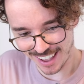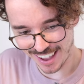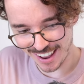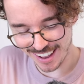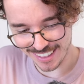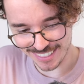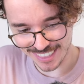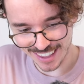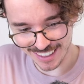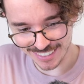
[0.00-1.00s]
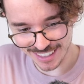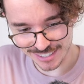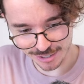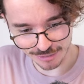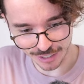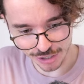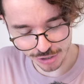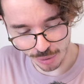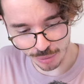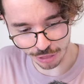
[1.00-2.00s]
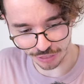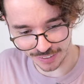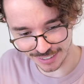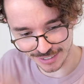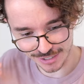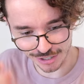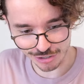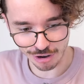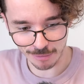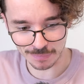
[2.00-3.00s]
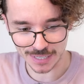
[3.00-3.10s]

uh, they, they're sort of like shoal things that drop